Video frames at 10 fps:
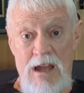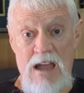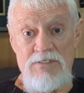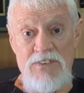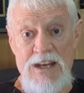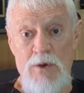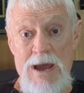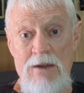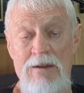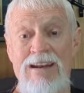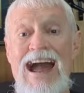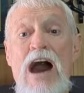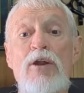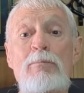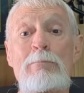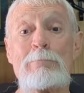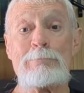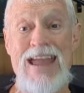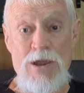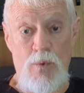I have a video out on how to
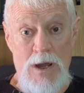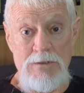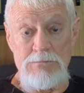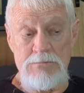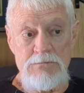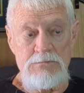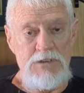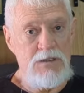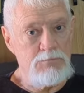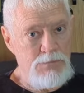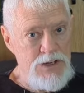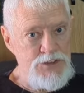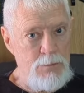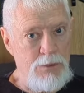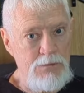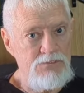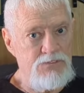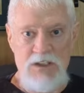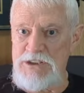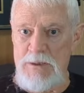make one. Pretty simple,
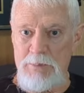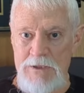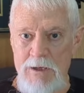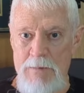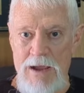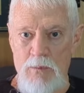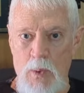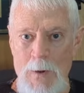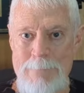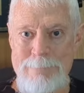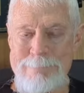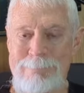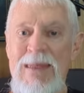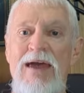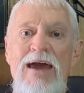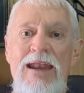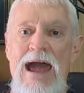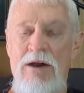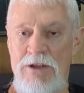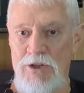very simple little Makiwara, and
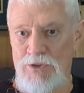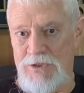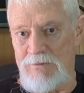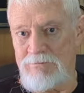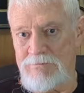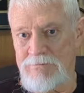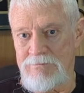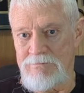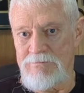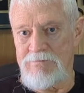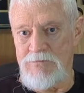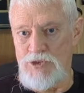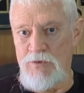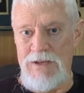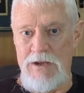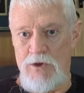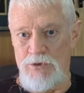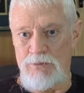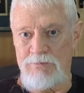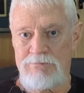how to use it. 2
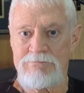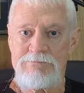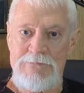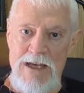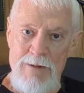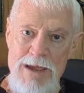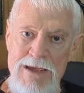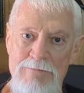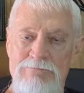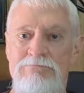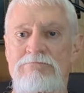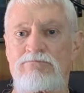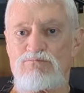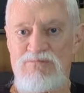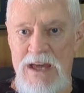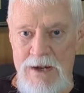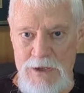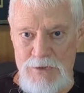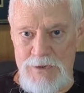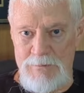videos. How to make it, how to
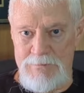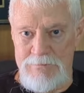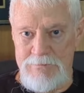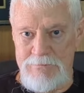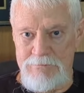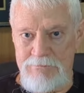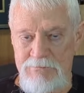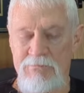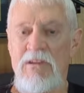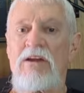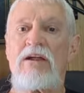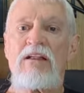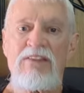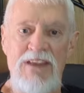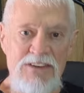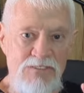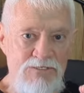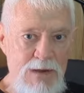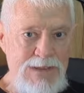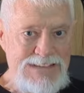use it. It's a
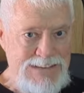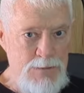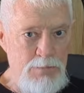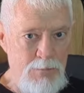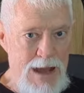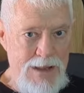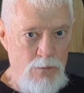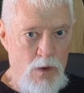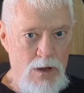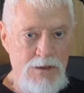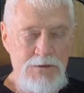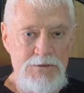very simple Makiwara.